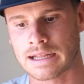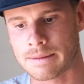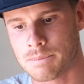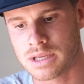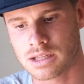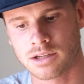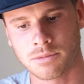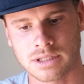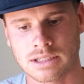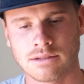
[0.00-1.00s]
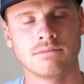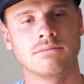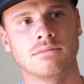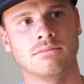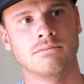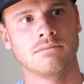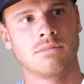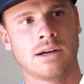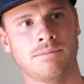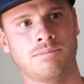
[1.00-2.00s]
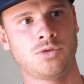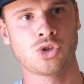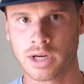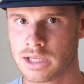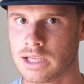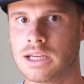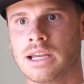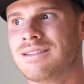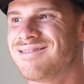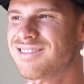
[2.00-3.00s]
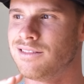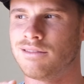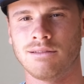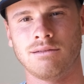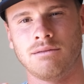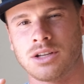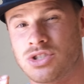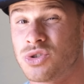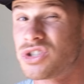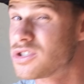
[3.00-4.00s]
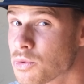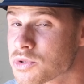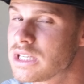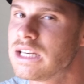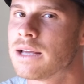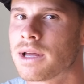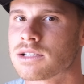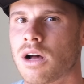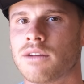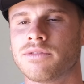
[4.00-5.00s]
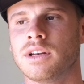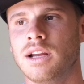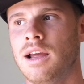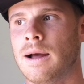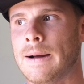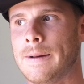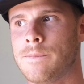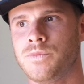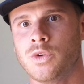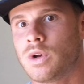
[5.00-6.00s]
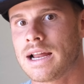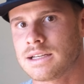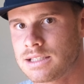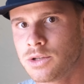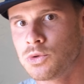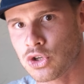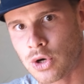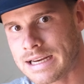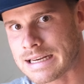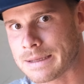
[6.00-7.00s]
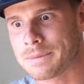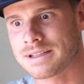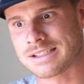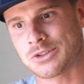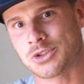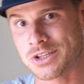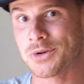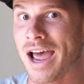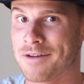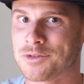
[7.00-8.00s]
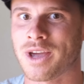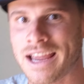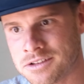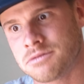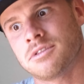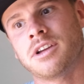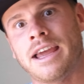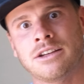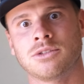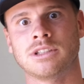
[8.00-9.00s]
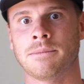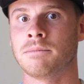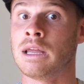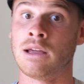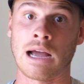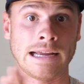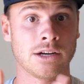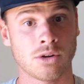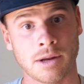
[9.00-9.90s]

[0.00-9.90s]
can be a little bit tricky, and because you just don't see them as often, you got to still train them, because you still have to handle them either on a